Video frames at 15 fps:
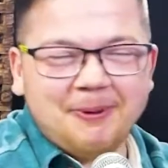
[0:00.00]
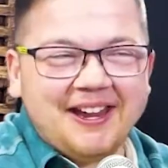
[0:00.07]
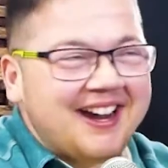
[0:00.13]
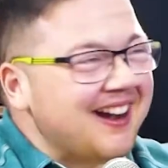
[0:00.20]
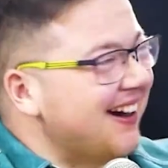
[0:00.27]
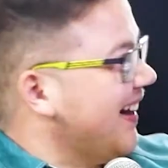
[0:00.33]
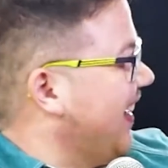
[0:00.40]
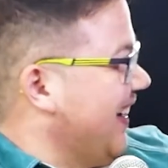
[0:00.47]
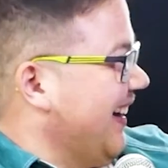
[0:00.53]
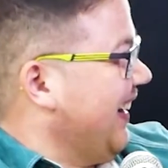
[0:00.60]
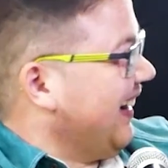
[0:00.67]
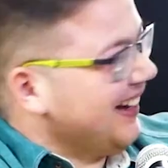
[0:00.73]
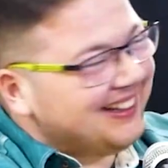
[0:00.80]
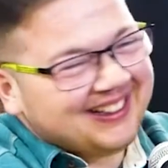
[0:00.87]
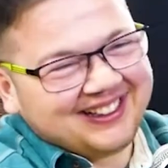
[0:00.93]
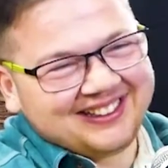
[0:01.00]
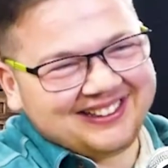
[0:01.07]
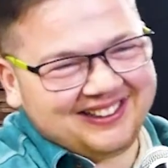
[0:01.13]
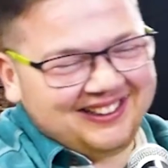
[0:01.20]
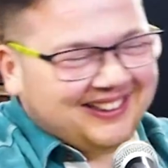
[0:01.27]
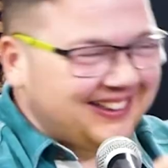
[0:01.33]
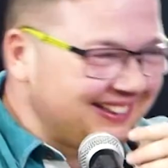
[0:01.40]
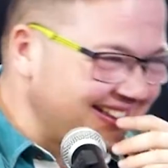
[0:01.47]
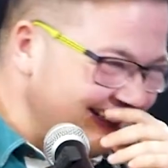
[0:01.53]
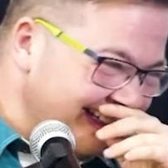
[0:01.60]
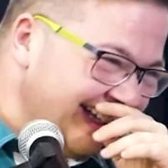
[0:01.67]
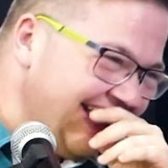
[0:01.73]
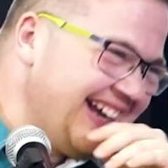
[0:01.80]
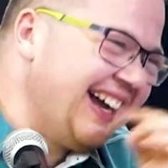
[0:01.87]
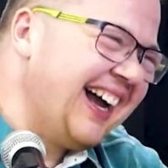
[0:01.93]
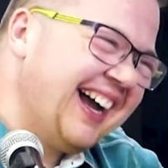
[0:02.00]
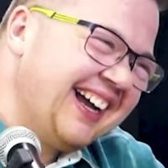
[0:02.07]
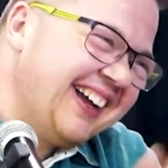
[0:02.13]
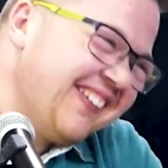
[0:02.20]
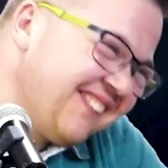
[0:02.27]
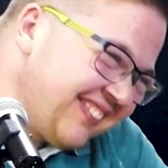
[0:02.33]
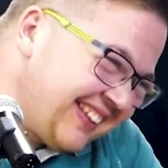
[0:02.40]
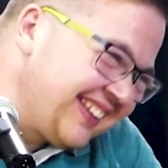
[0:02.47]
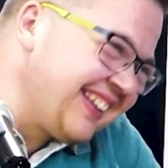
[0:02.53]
went back to his time machine.